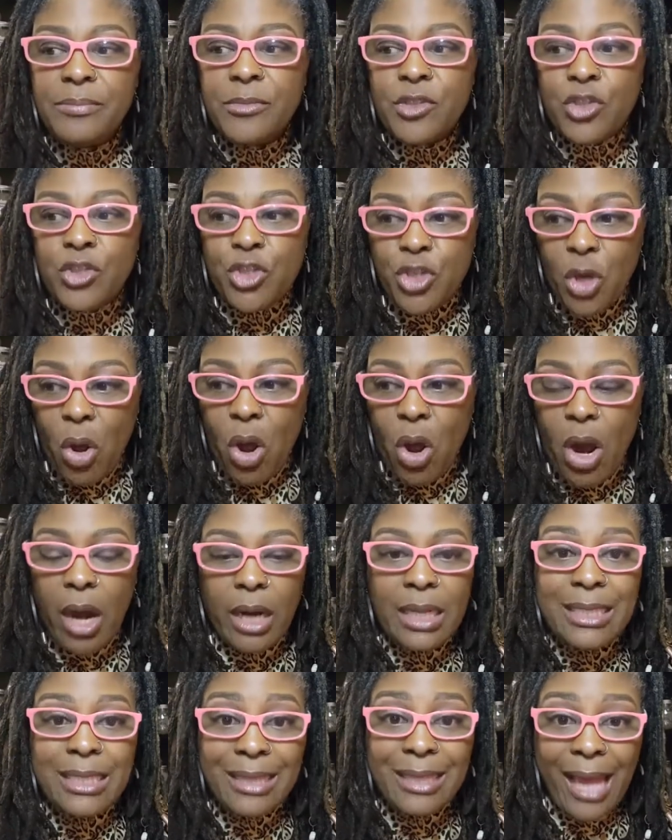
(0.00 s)

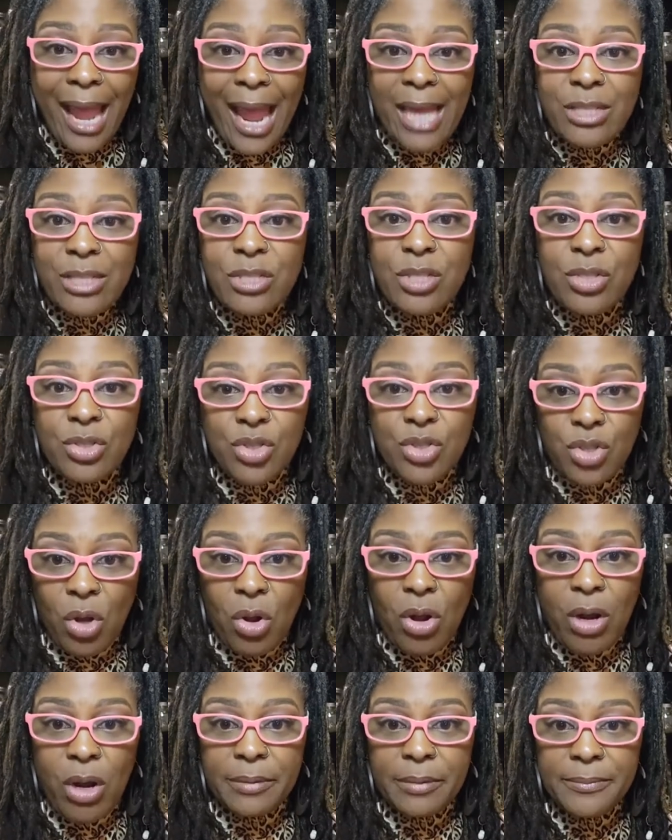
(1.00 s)
jar, glass
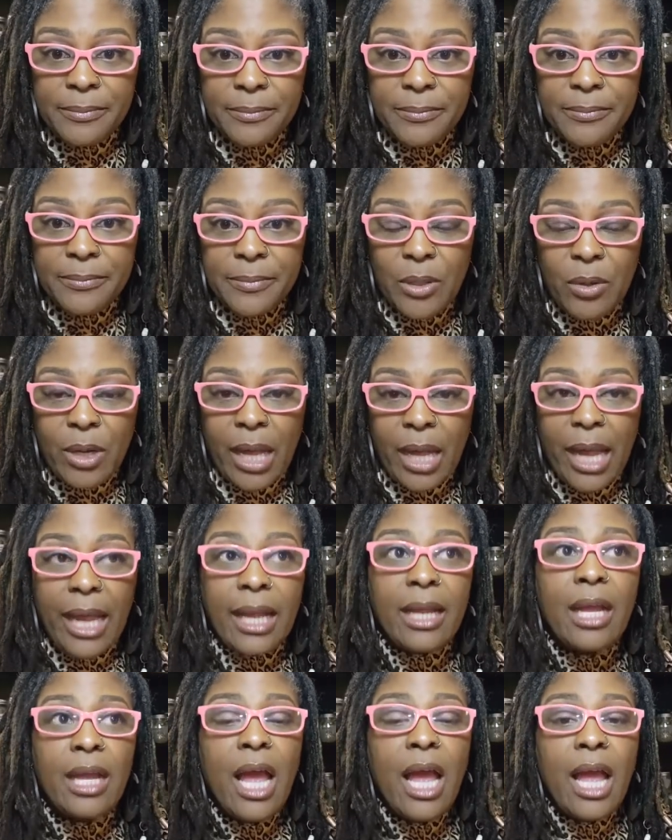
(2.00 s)
jar.
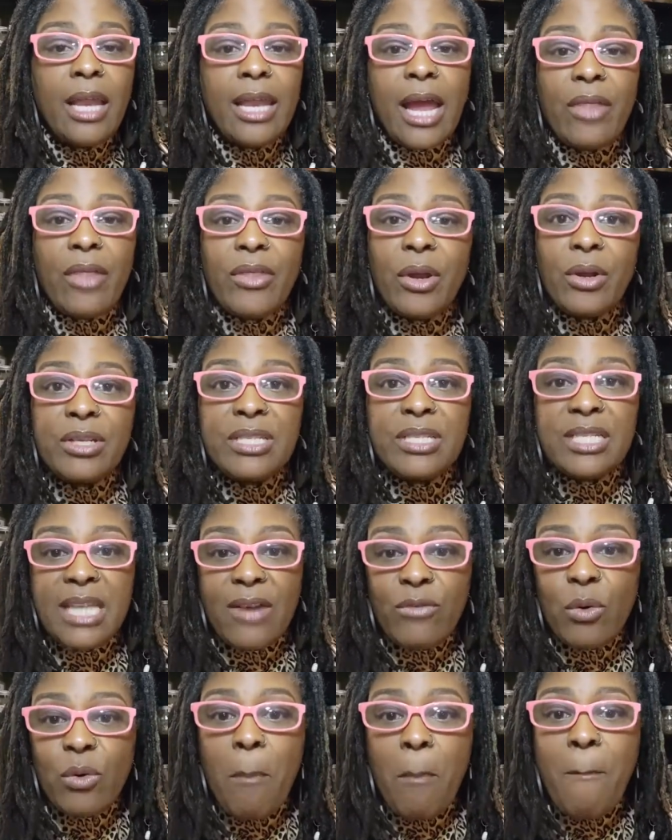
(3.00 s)
Okay. Now there are
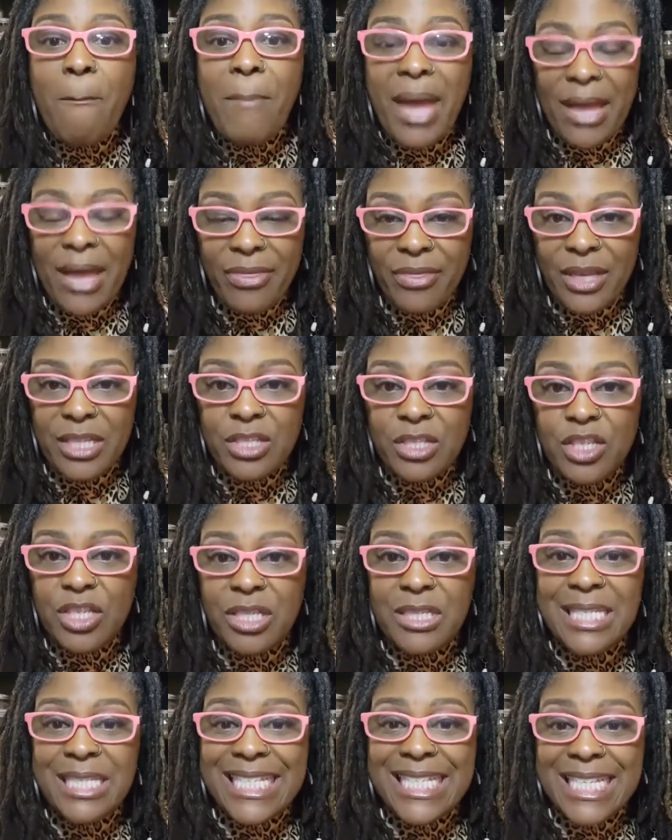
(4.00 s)
several methods
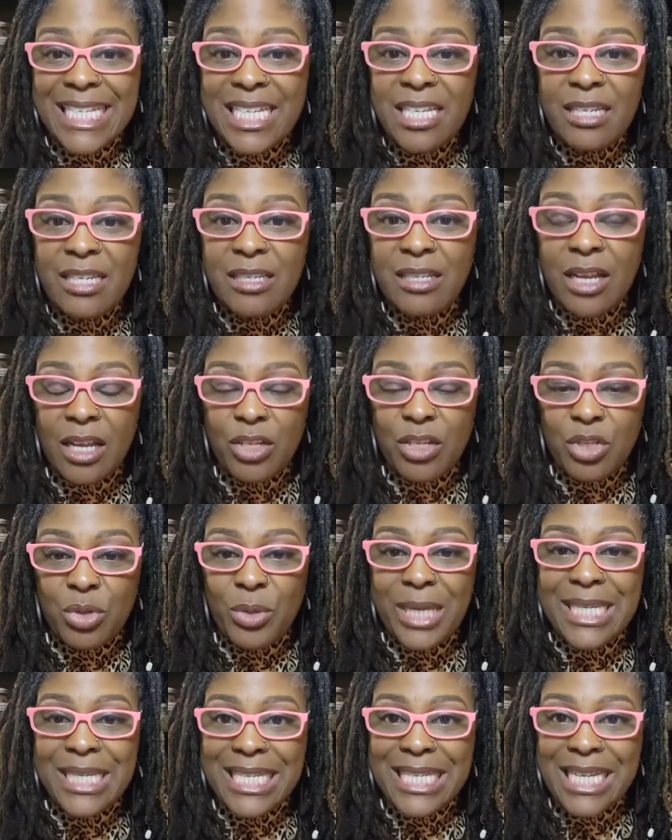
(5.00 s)
to do
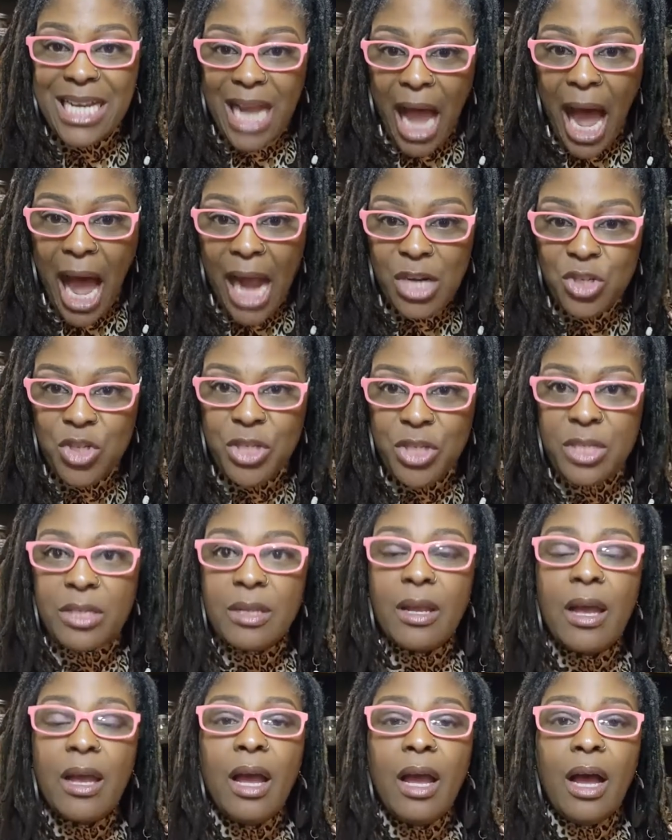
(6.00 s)
a decoction
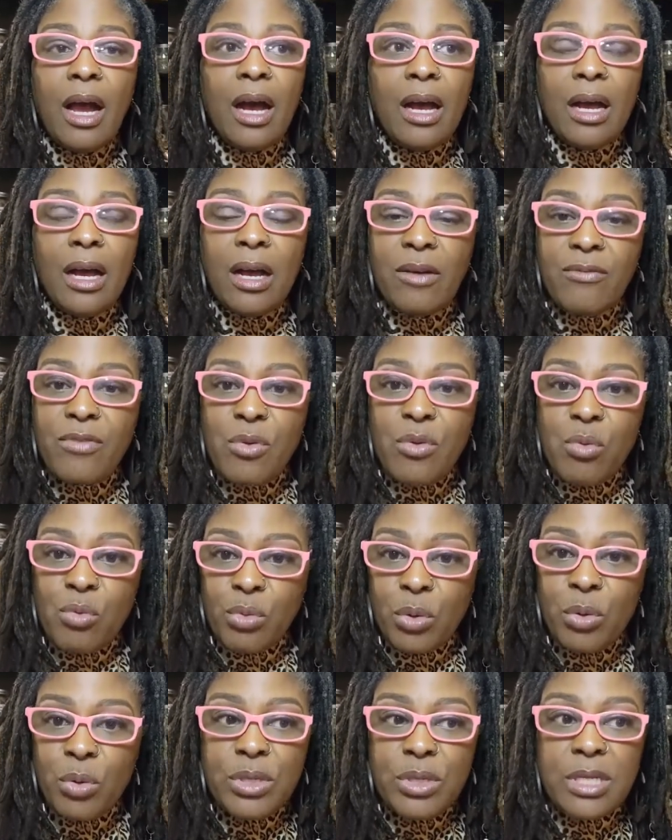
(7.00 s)
uh, of the
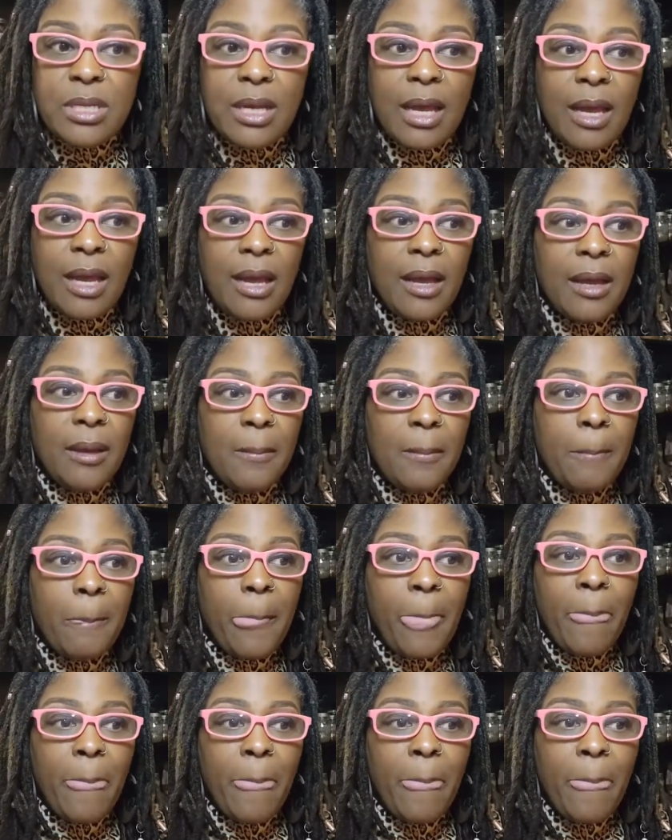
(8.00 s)
root, um,